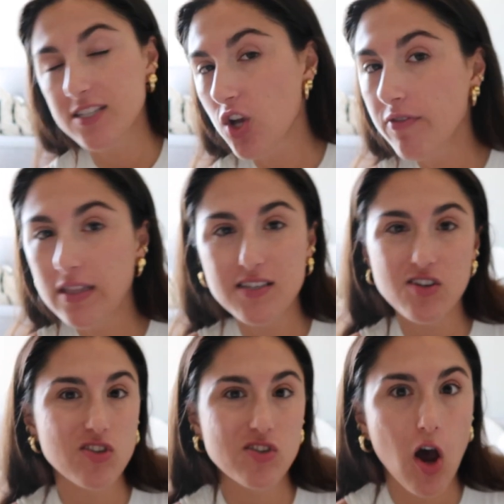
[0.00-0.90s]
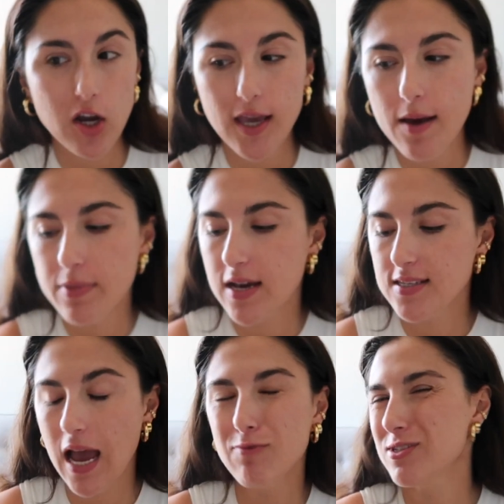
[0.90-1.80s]
I still haven't listen to the song yet
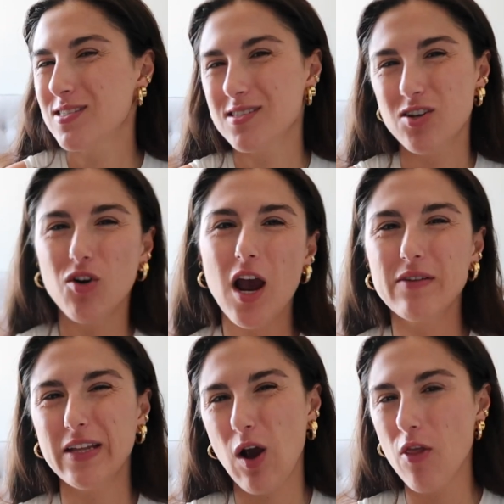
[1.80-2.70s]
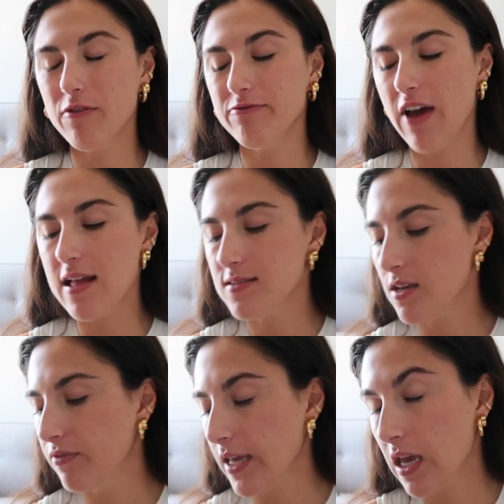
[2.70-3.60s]
because I was still kind of like on the fence
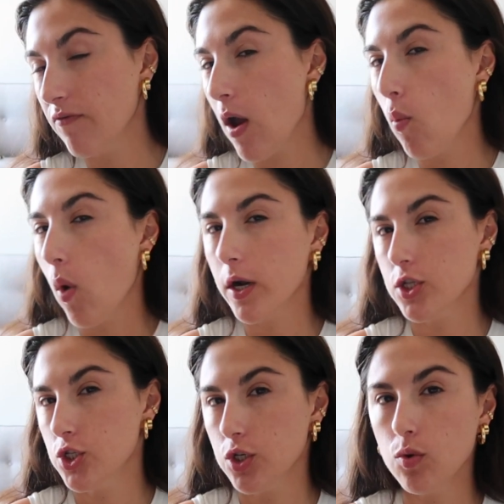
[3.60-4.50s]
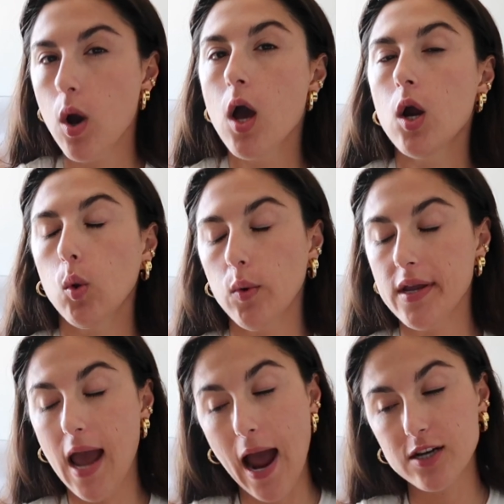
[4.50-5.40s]
of like if I wanted to
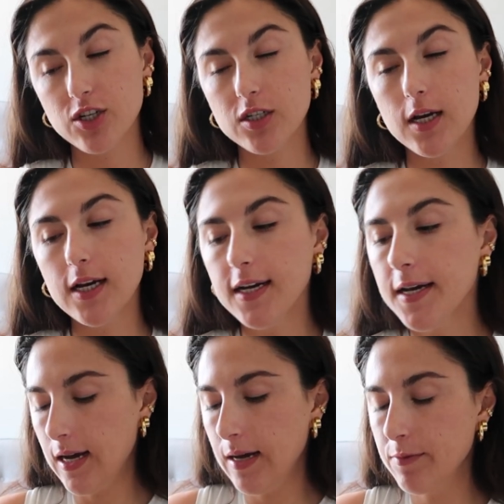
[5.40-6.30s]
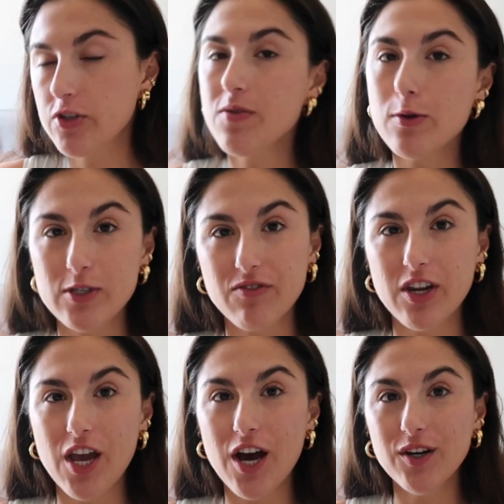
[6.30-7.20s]
react or not. There's a music
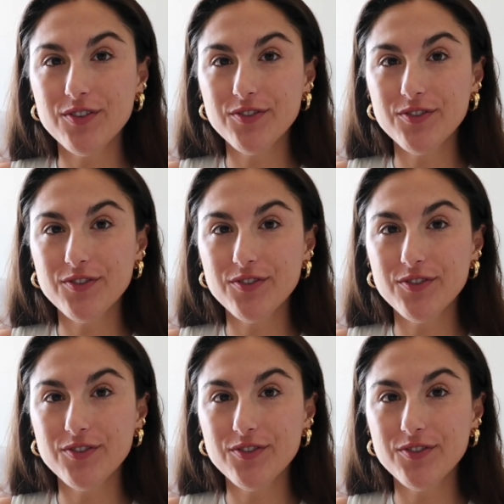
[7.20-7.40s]
video.